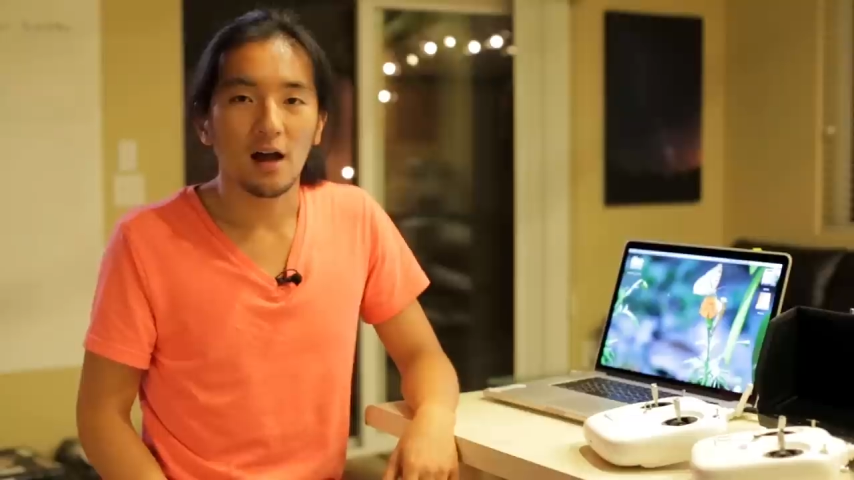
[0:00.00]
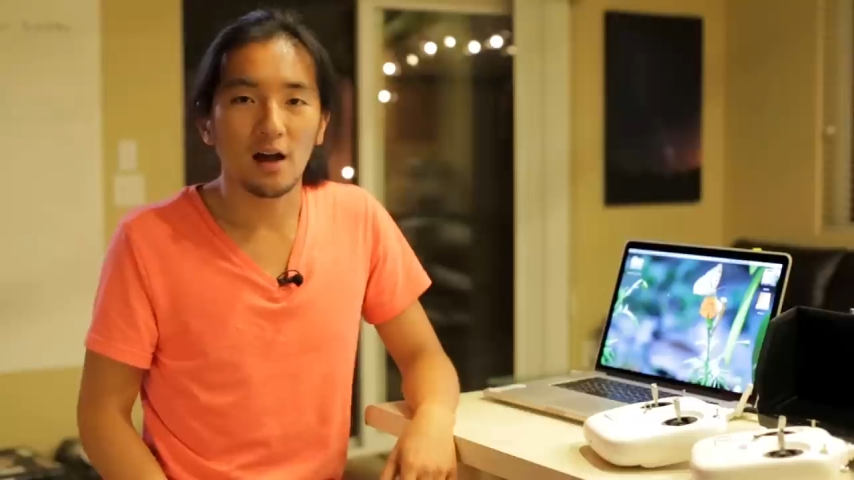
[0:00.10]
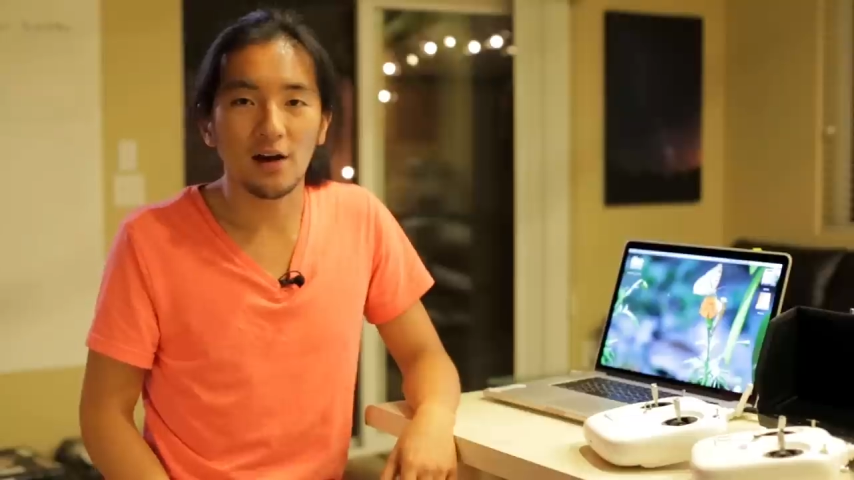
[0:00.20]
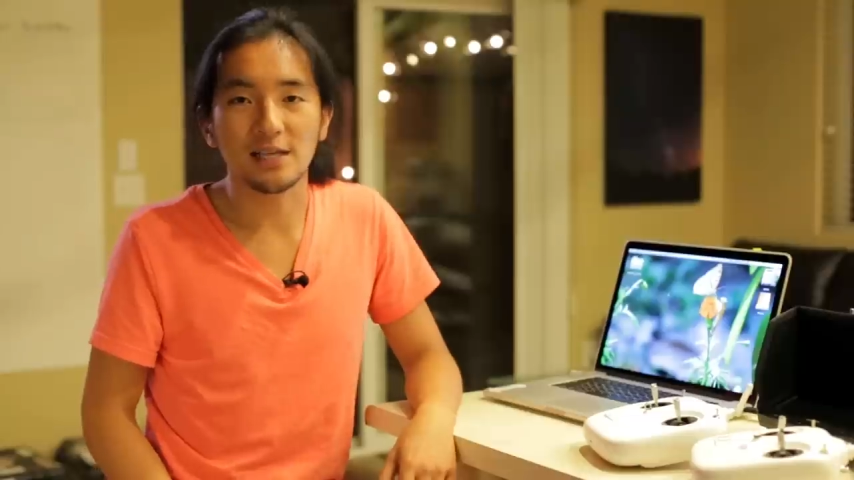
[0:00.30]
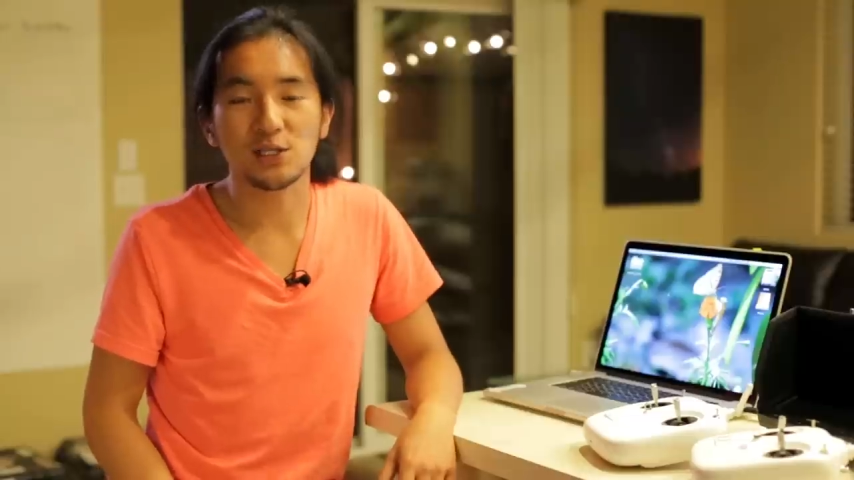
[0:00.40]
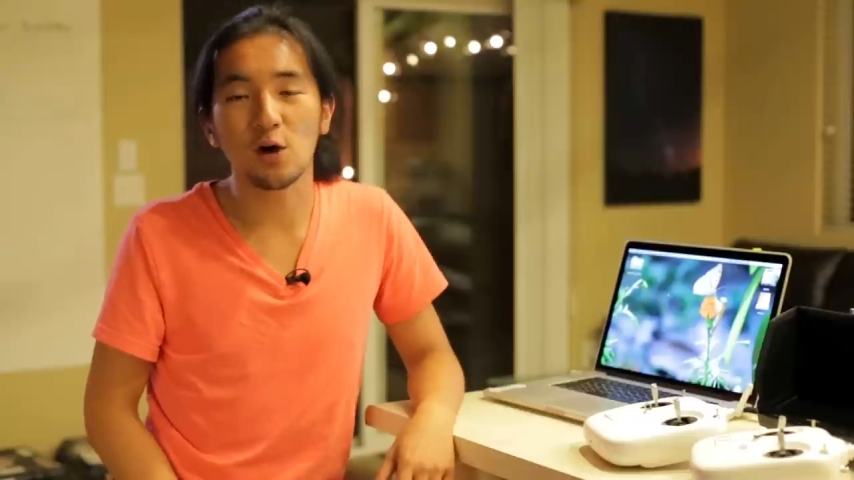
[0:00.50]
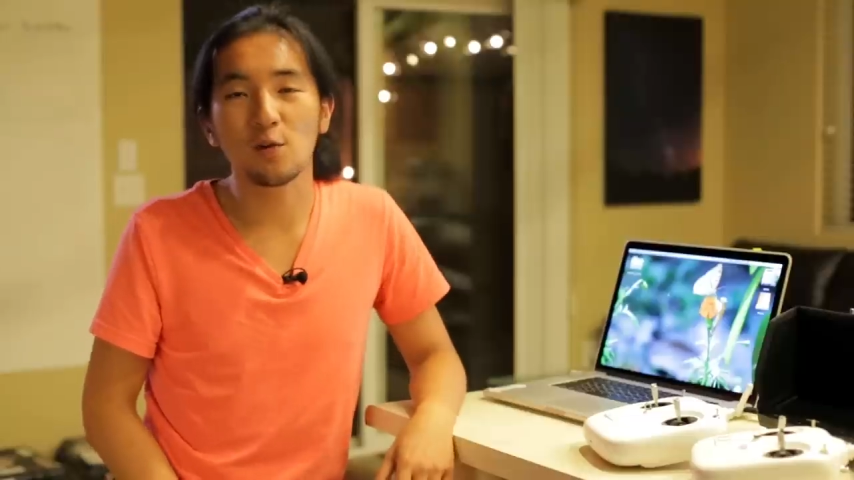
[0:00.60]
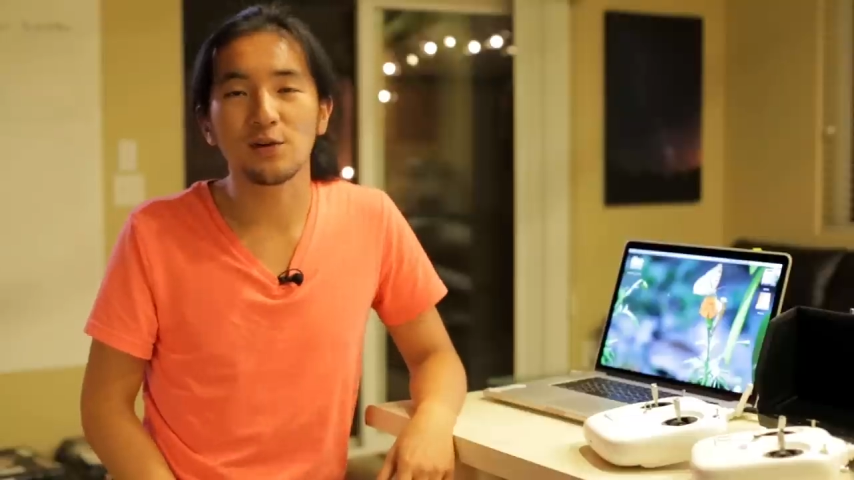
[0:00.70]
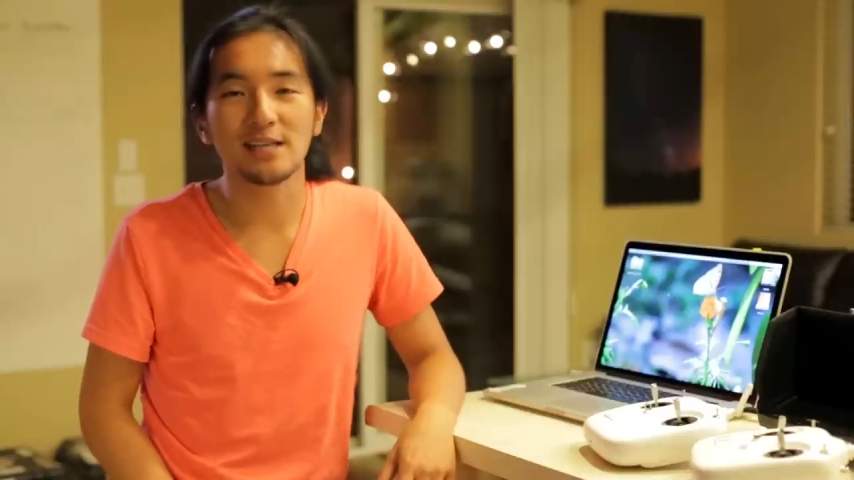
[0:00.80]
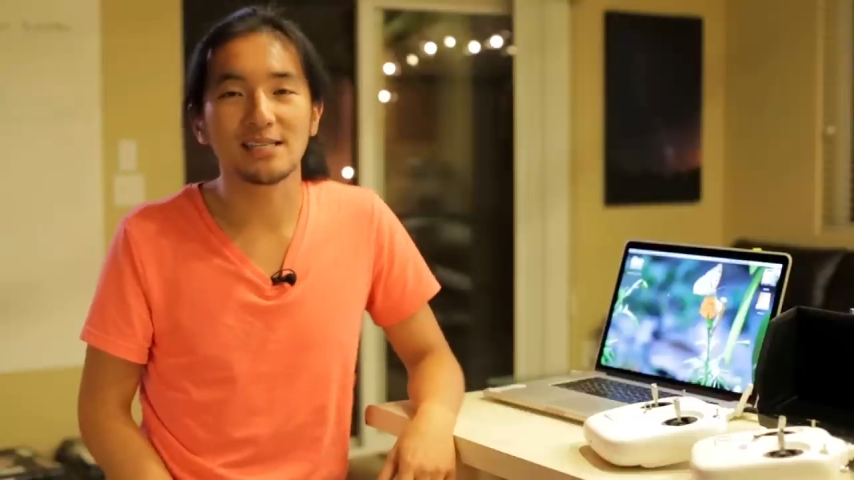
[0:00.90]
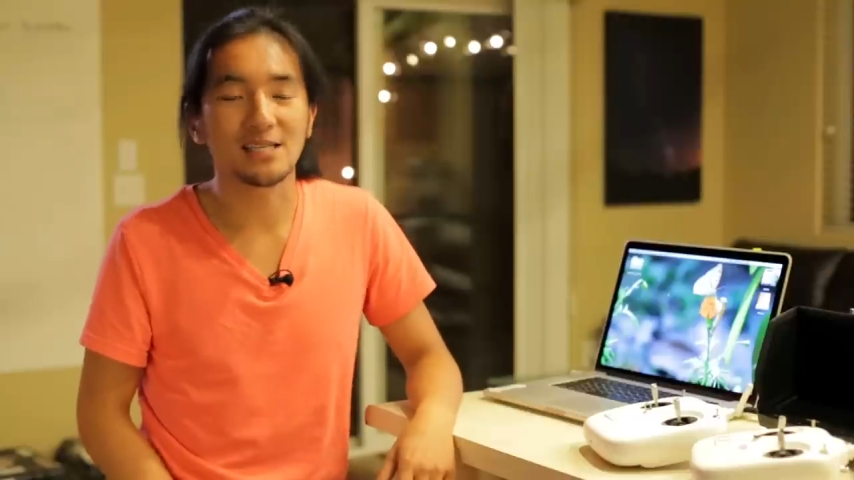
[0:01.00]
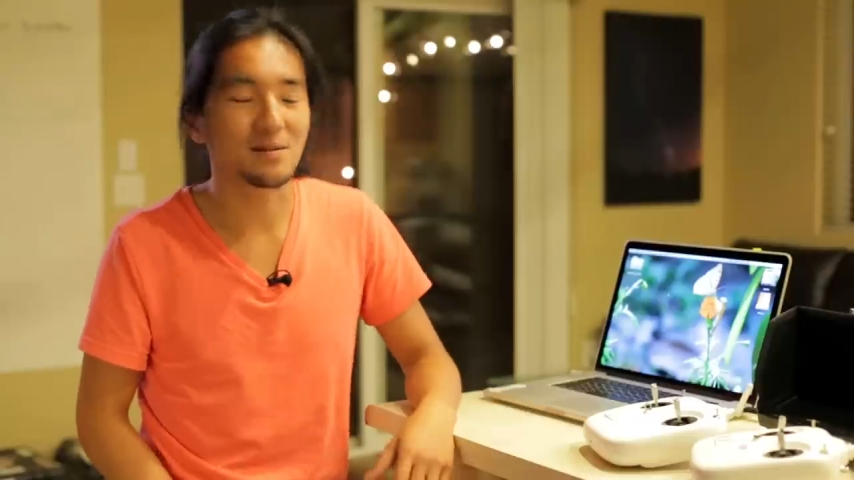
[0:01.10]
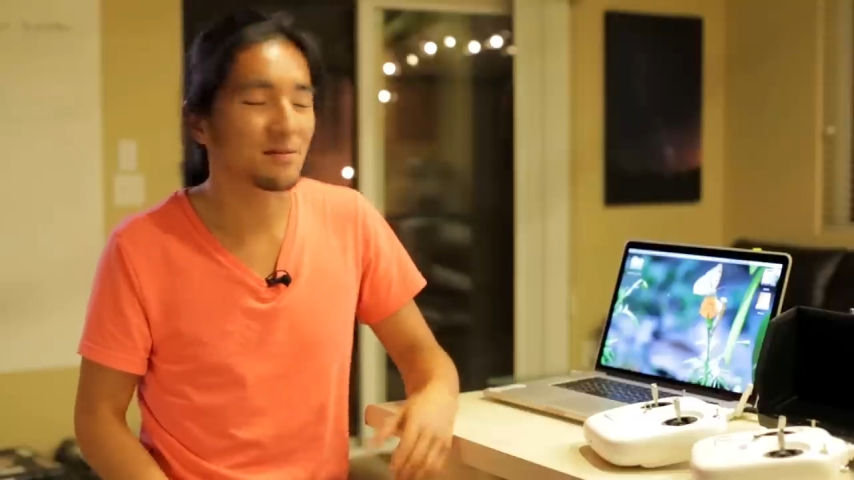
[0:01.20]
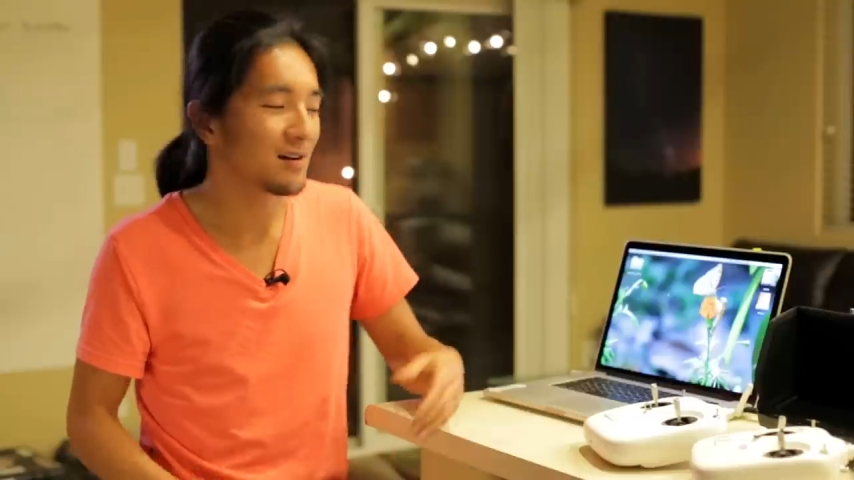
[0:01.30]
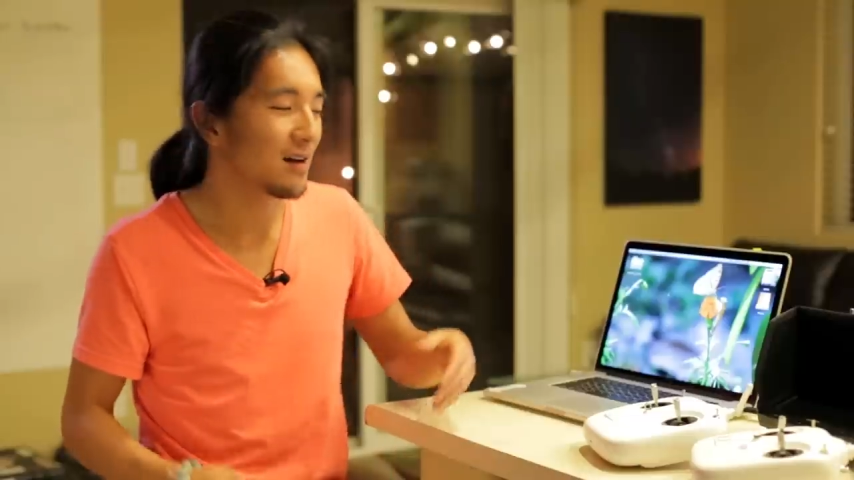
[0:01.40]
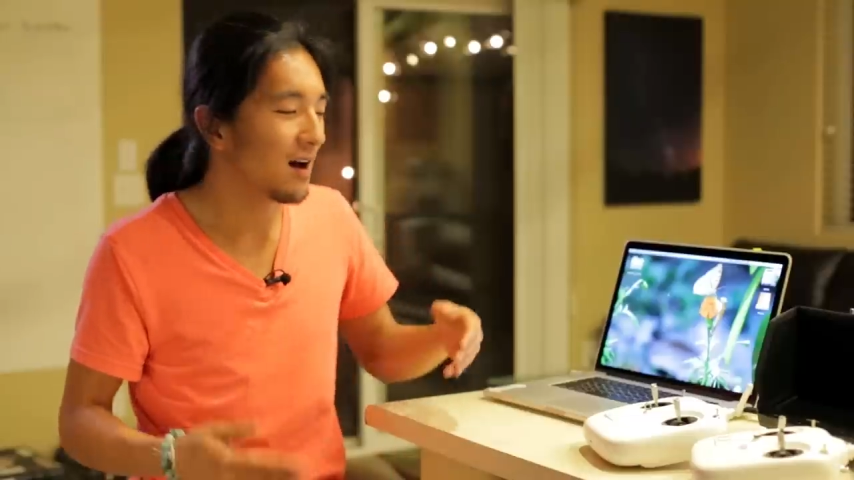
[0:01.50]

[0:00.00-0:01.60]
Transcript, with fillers: All right, so I hope you guys got some